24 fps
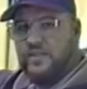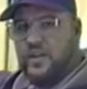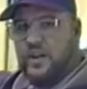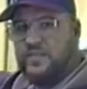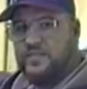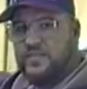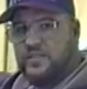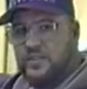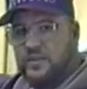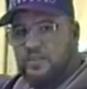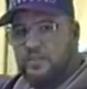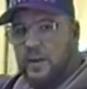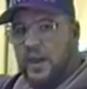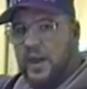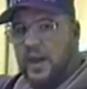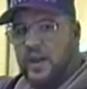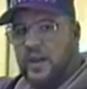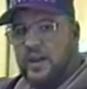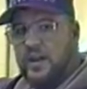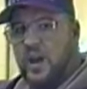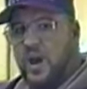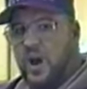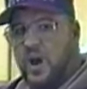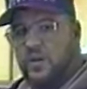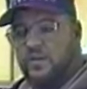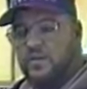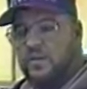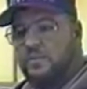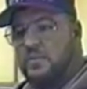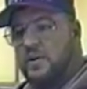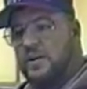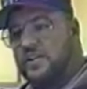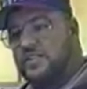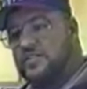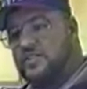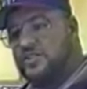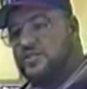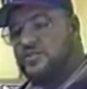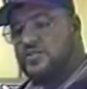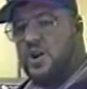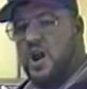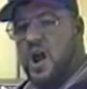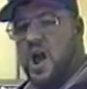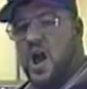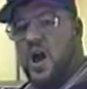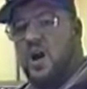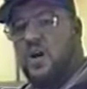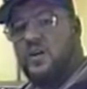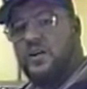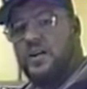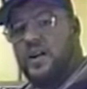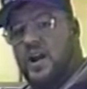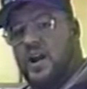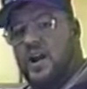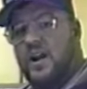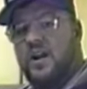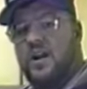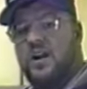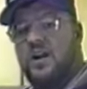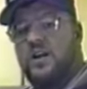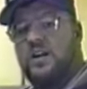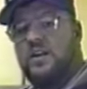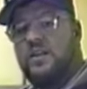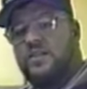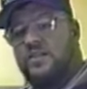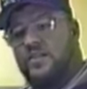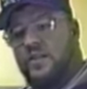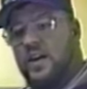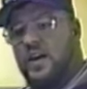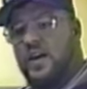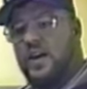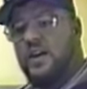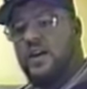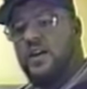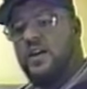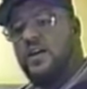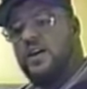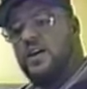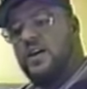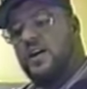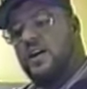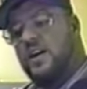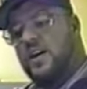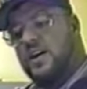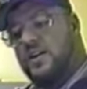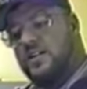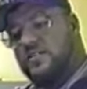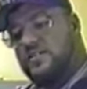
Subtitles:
left in the pan over, but it's a trial and error thing, and